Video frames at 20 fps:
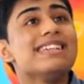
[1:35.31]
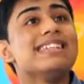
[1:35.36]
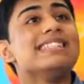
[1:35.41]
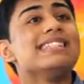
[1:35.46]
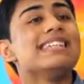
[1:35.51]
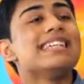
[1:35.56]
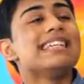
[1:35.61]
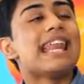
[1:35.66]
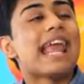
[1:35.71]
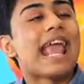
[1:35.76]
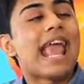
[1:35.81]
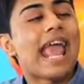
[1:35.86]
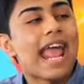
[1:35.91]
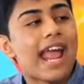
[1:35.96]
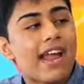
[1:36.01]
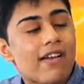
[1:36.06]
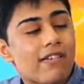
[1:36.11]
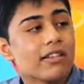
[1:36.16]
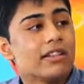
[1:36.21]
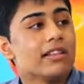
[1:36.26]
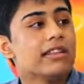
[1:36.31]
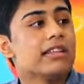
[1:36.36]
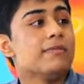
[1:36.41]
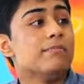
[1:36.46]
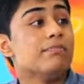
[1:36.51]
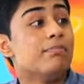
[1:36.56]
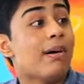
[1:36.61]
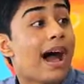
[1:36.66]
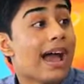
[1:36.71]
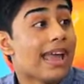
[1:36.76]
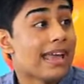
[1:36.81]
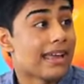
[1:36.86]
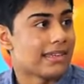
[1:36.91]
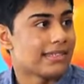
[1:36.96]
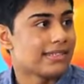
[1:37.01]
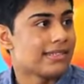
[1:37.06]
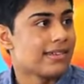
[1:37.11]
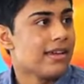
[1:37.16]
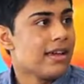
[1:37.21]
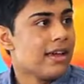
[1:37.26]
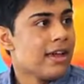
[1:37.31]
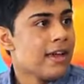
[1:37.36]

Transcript: is inherently biased.